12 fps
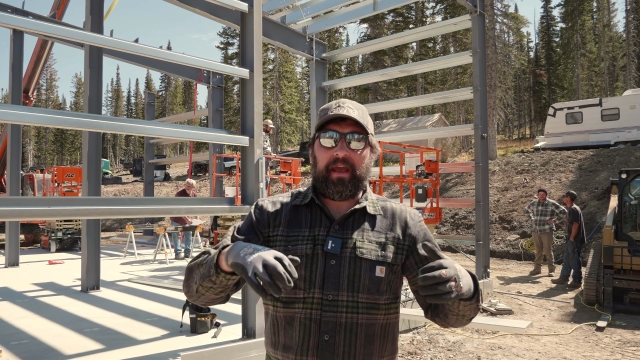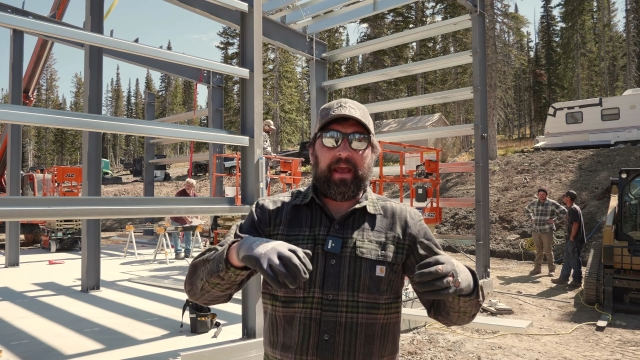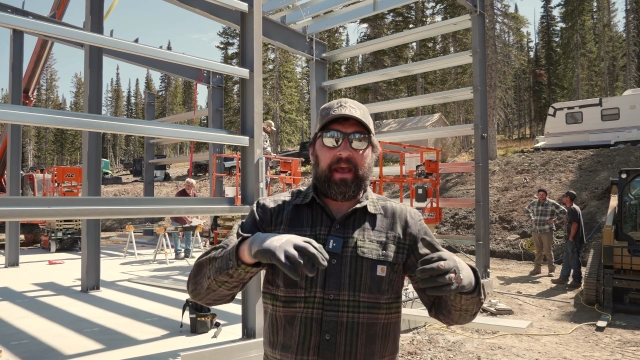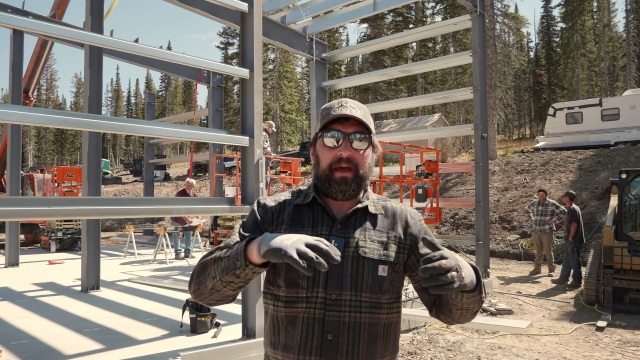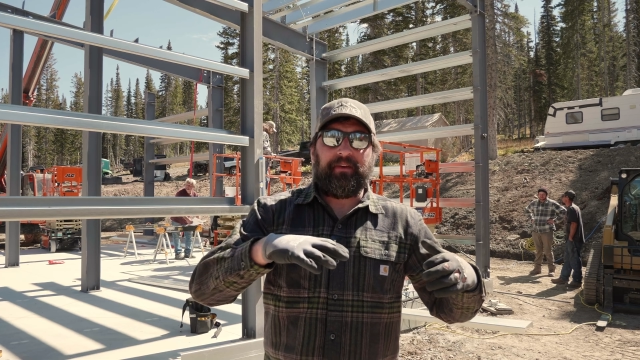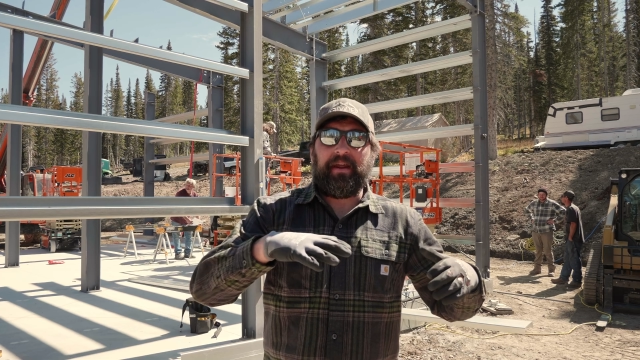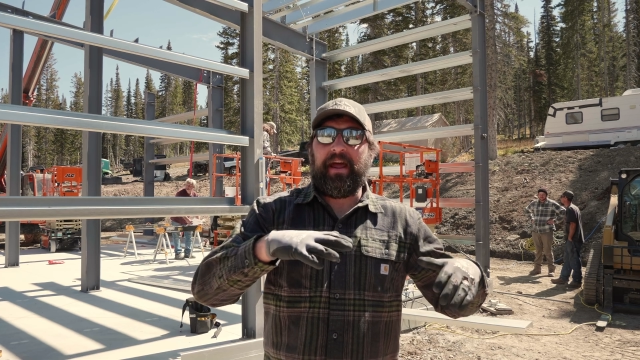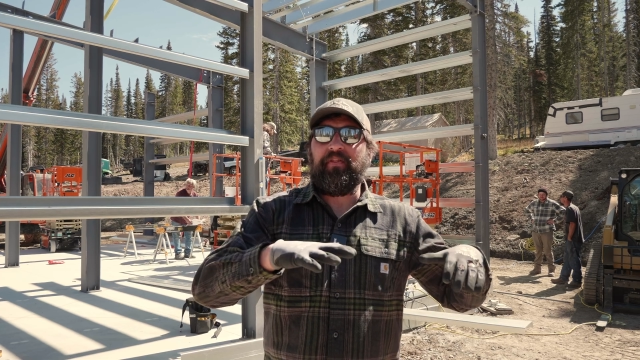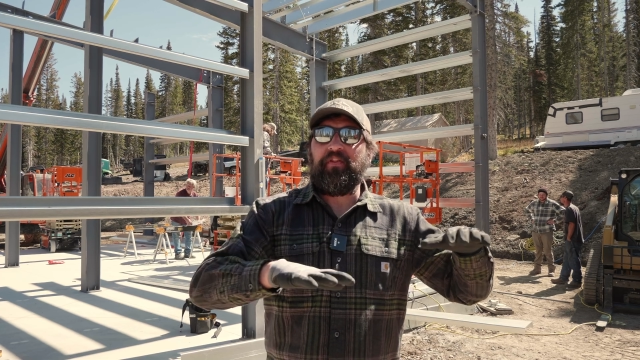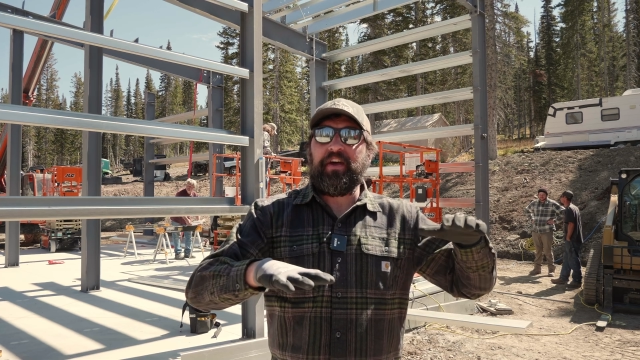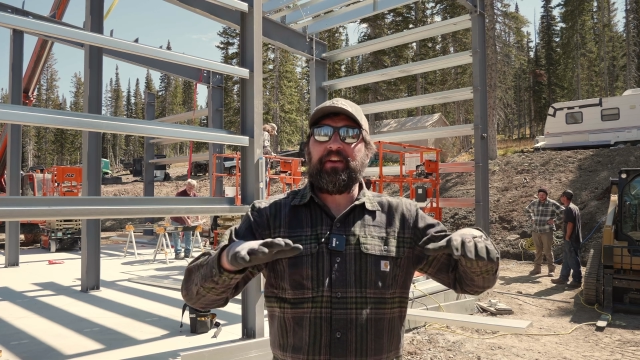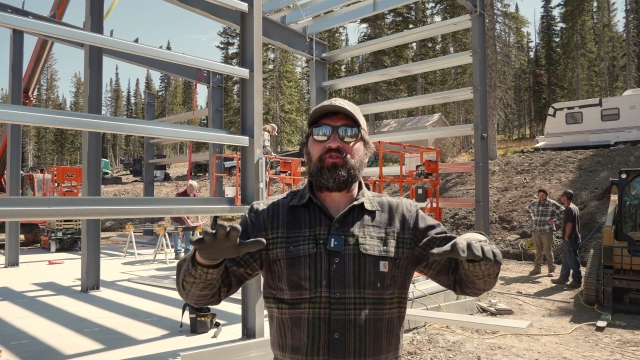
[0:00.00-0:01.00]
and
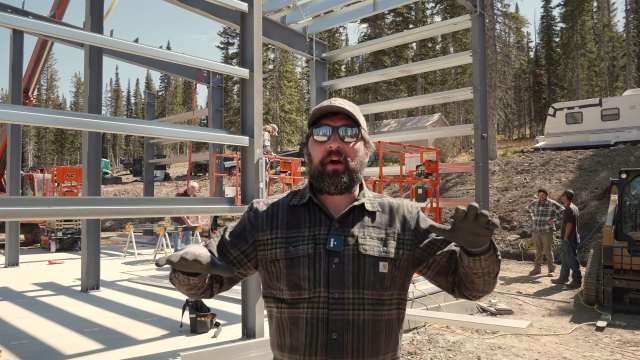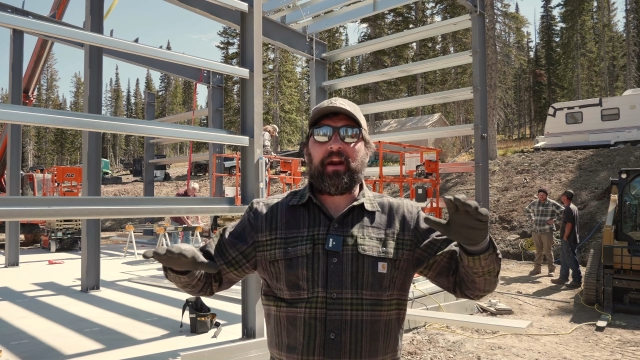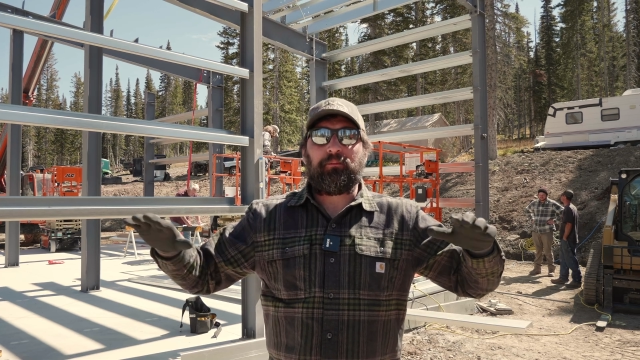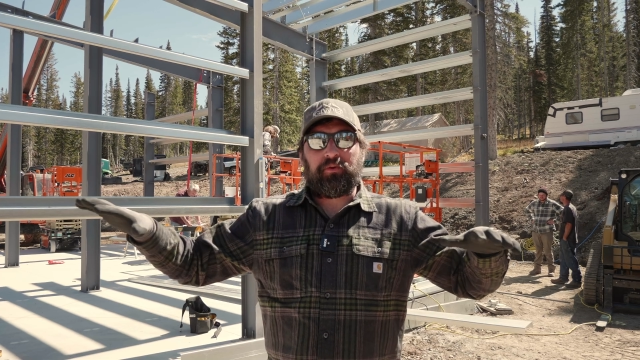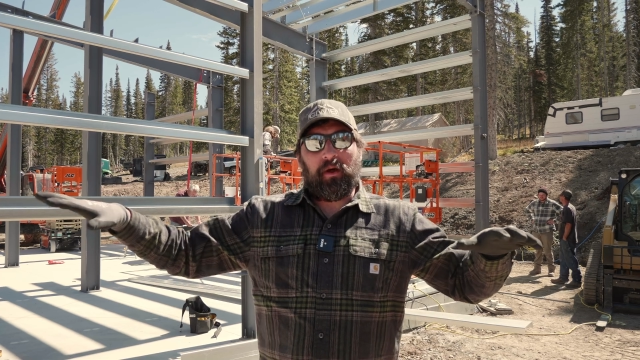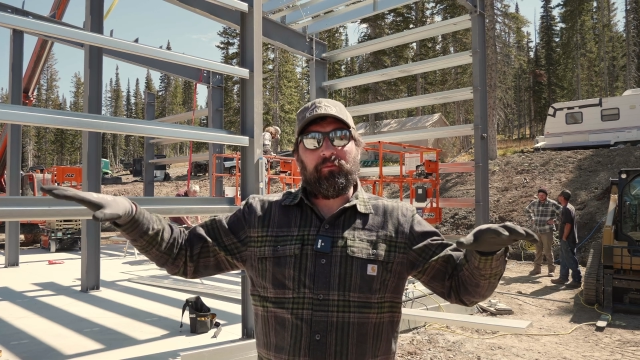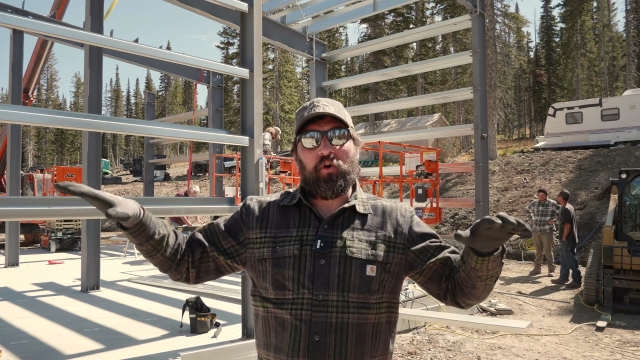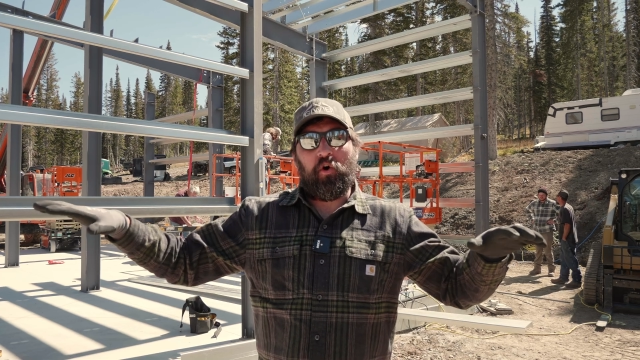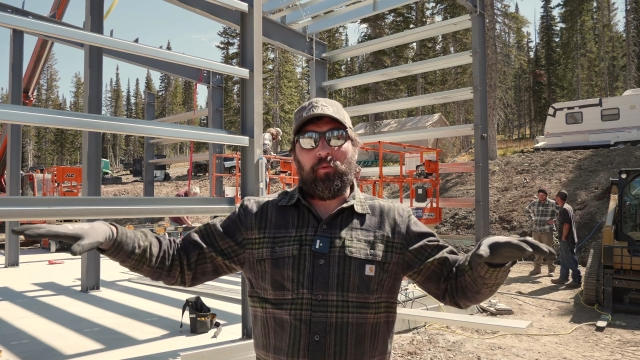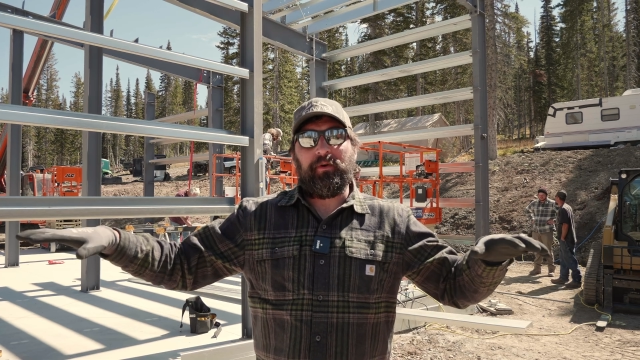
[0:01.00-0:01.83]
then try to plumb the whole